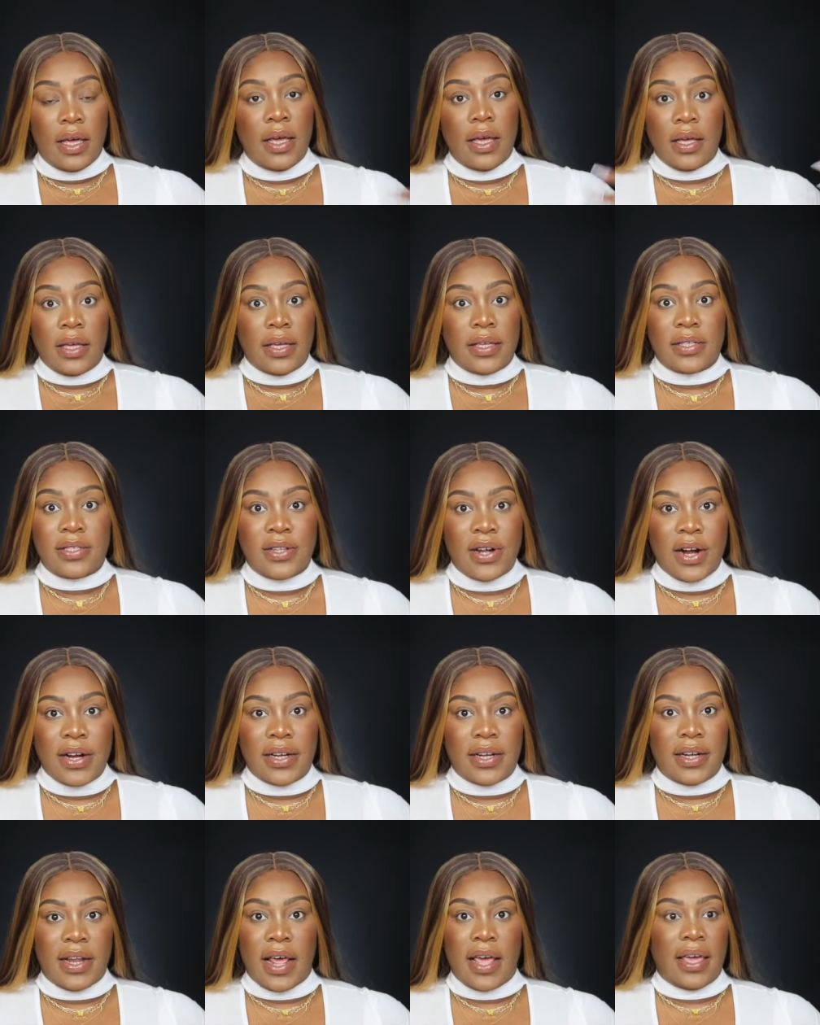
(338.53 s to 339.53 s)
and get
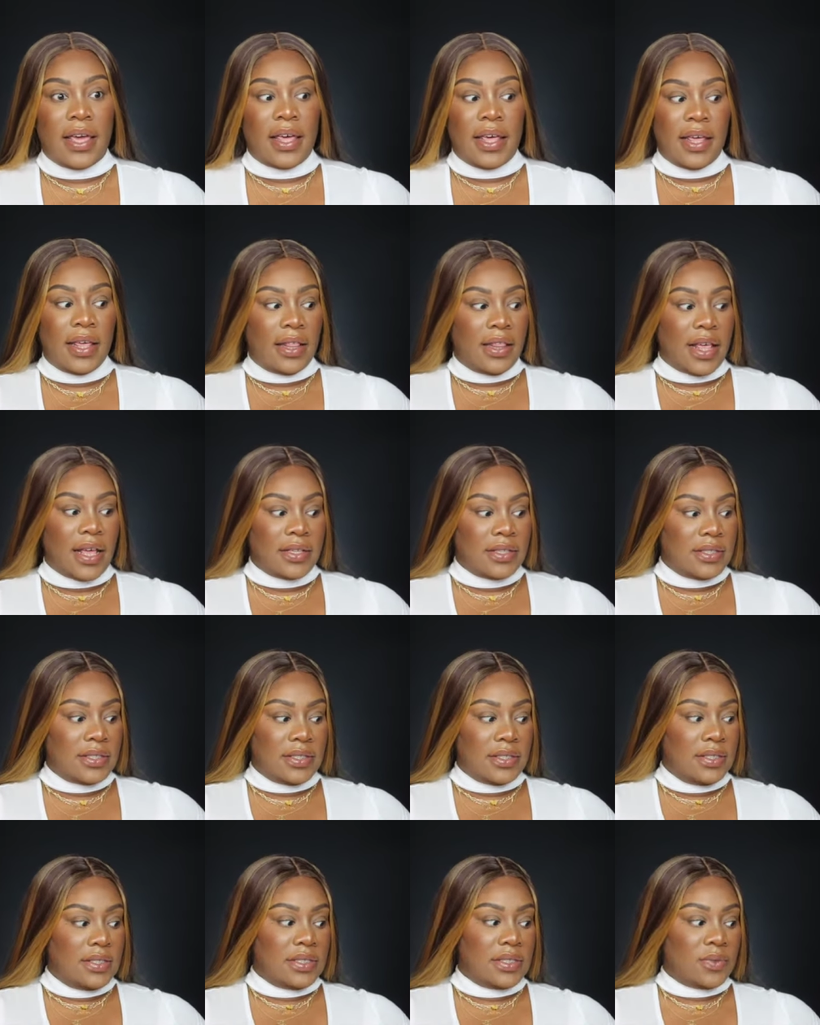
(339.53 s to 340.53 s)
started like
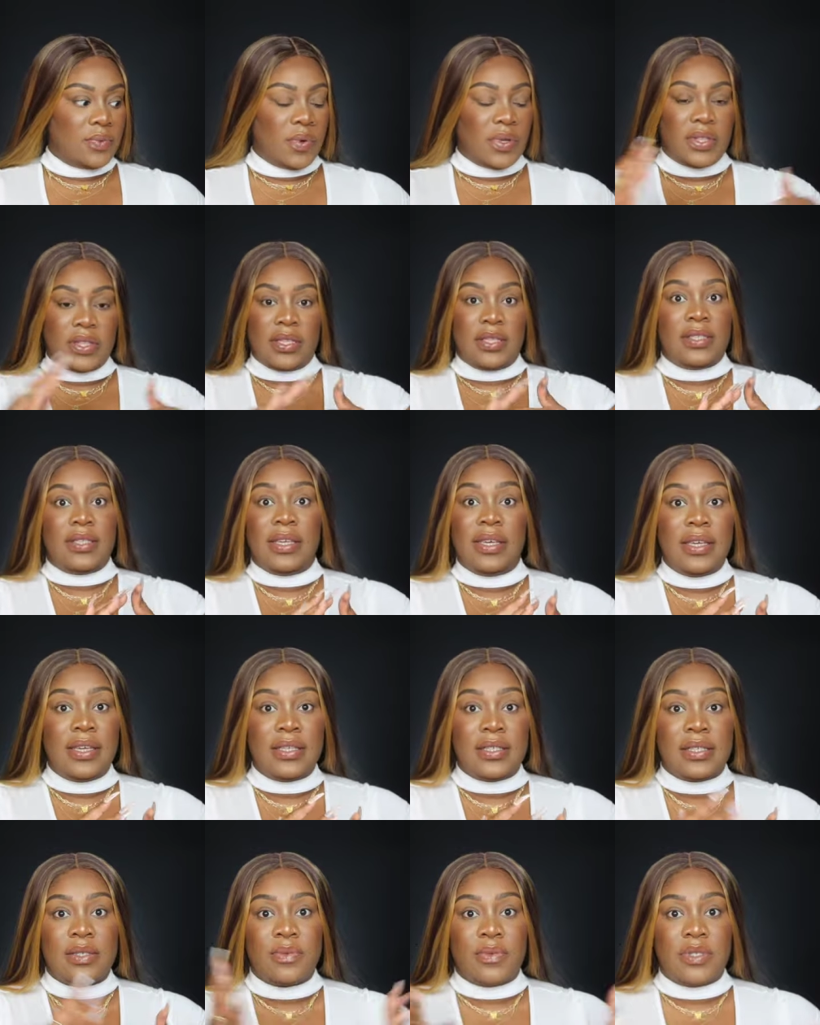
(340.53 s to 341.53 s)
that's just what this
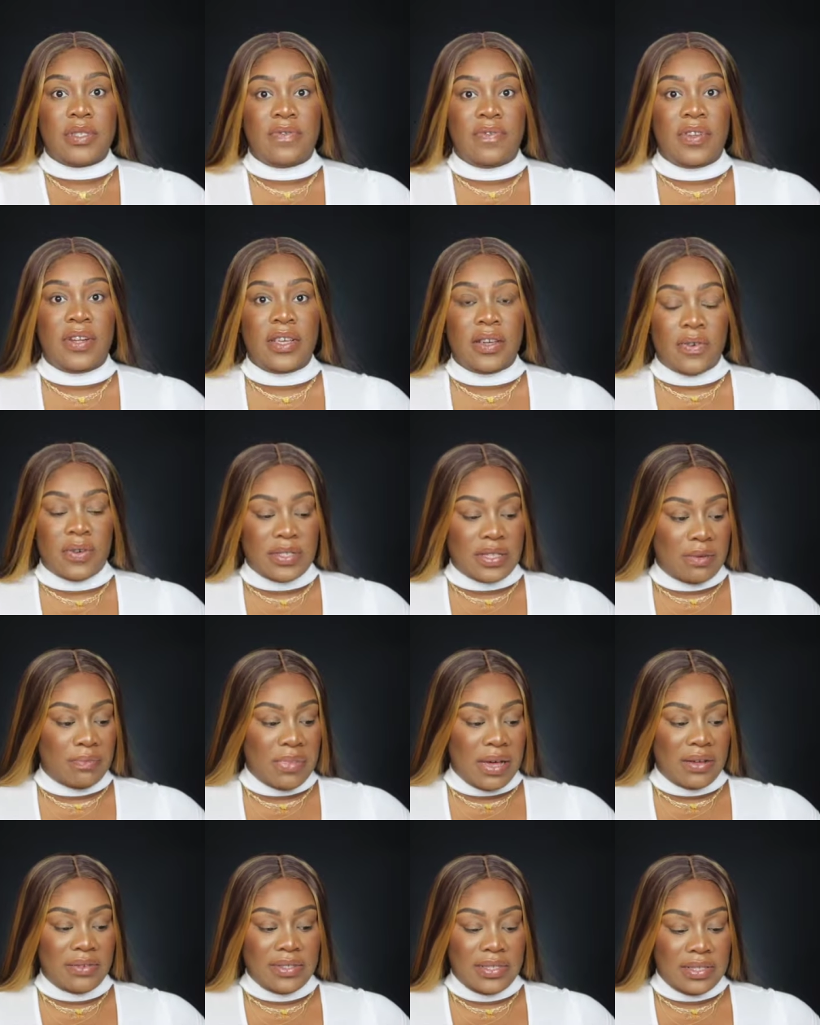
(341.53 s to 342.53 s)
is that's what this video is
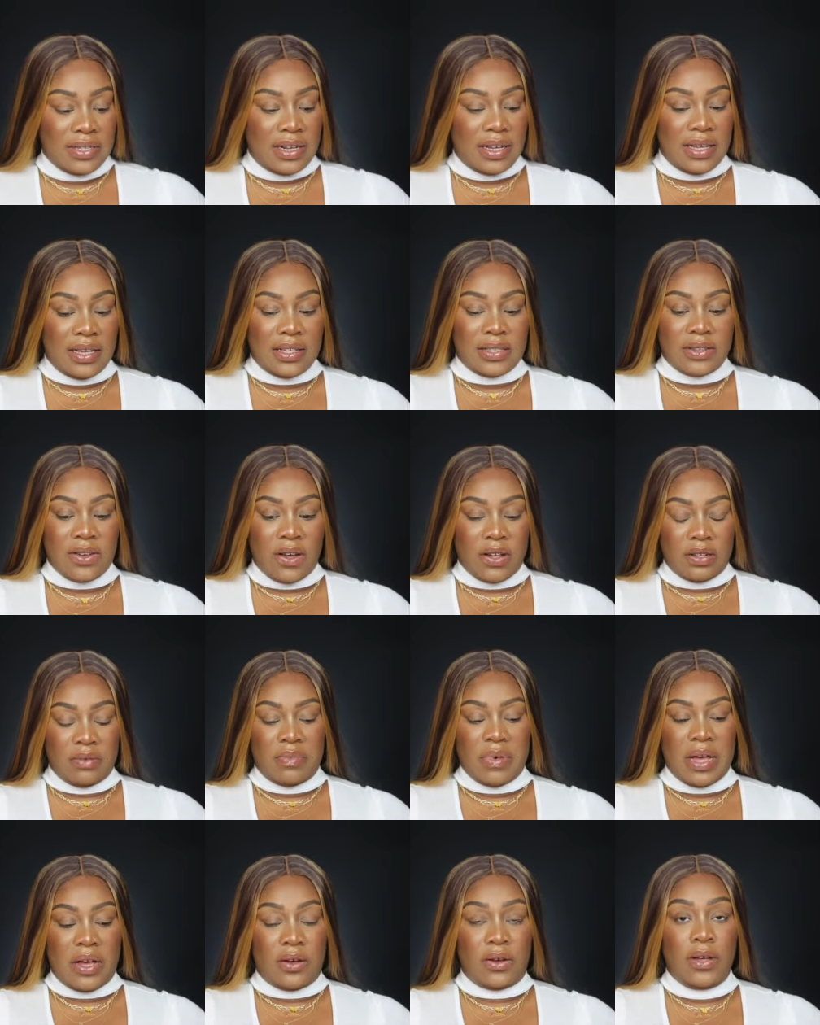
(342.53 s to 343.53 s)
about today it's all
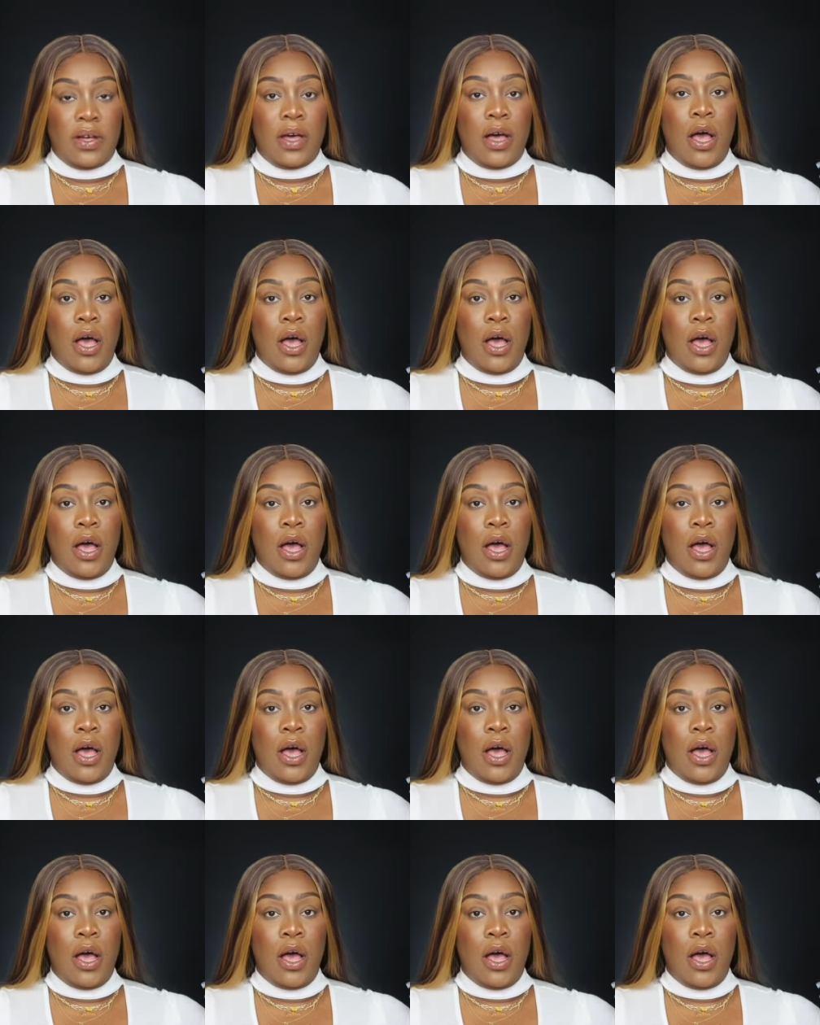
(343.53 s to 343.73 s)
about